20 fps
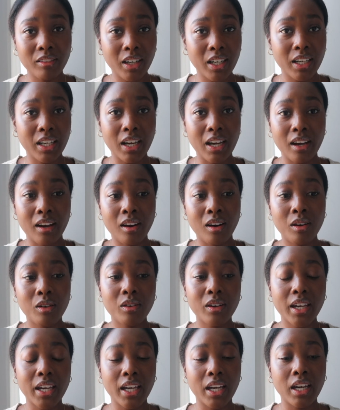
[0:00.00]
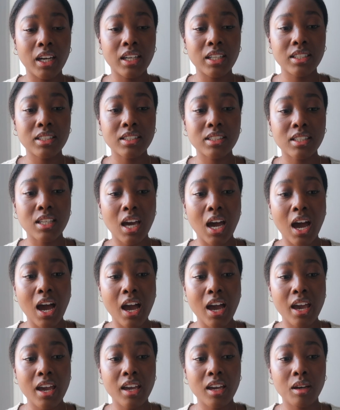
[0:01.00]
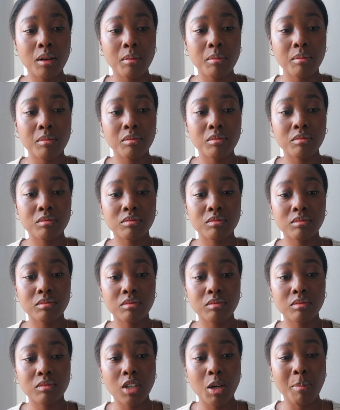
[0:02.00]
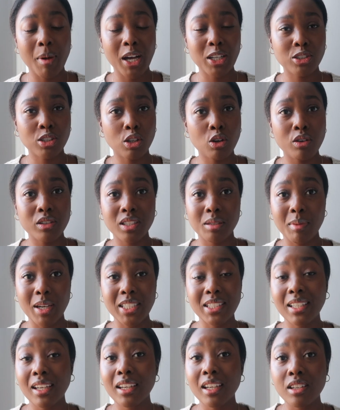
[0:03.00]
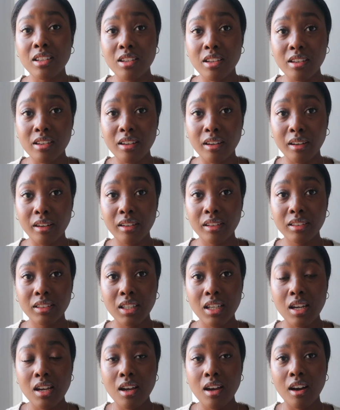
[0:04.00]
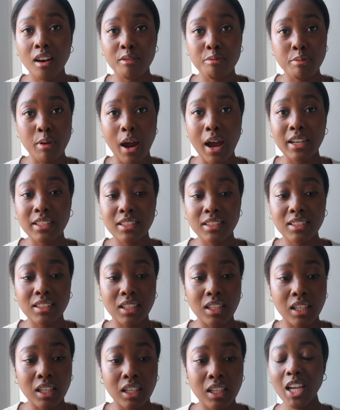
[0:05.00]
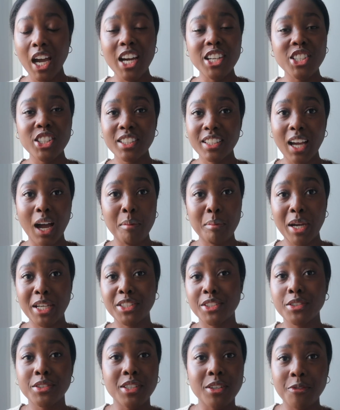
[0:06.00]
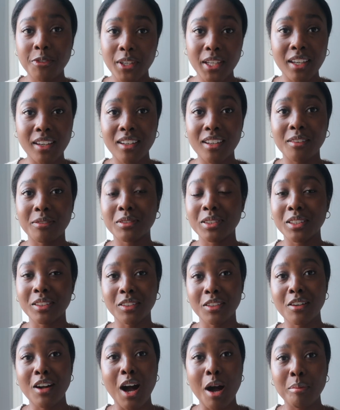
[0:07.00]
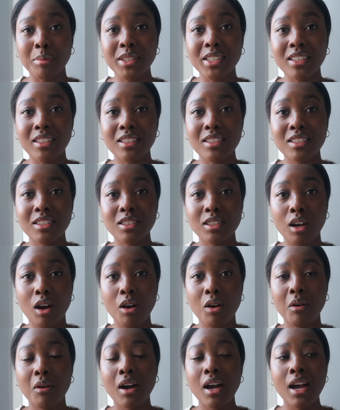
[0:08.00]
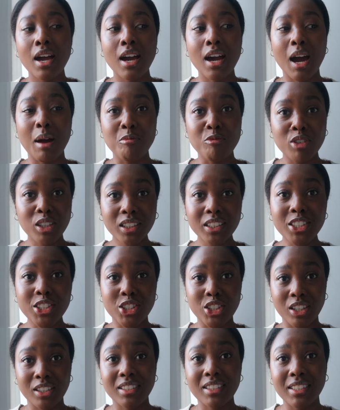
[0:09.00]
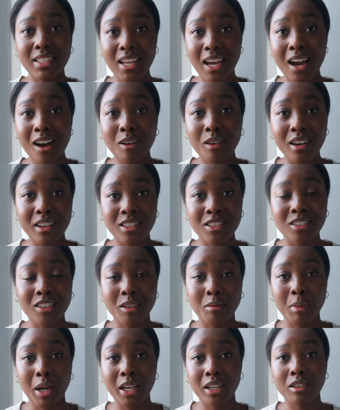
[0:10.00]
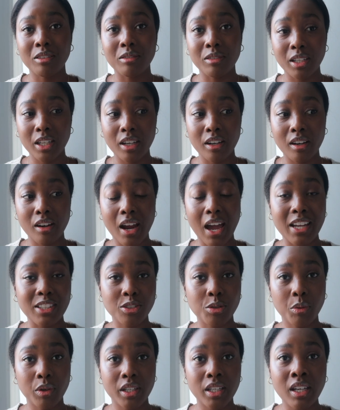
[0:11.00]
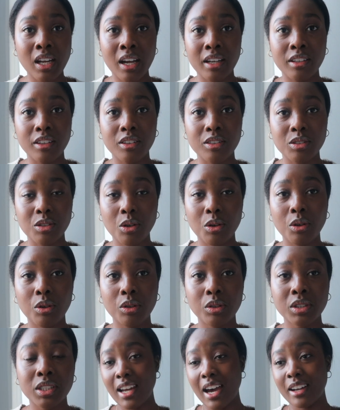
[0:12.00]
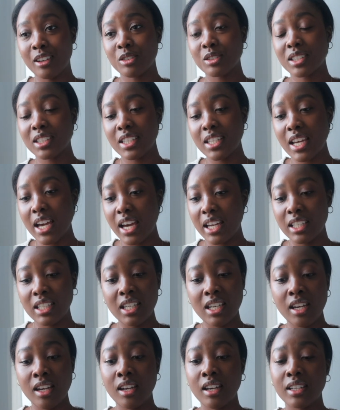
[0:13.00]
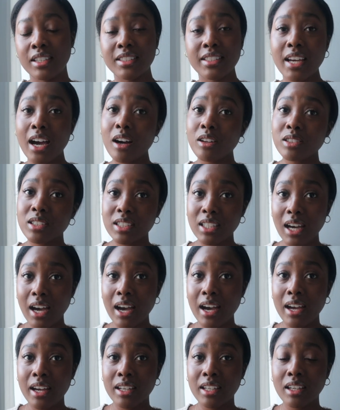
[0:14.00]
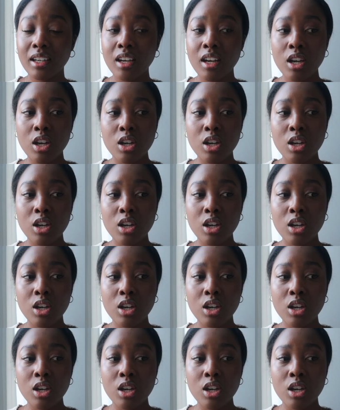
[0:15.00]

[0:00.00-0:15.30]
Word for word: right now, and I am about to go into my second year of practicing. I just got my certificate of clinical competence, so I'm really just now entering my career at twenty-nine years old. I don't see any downside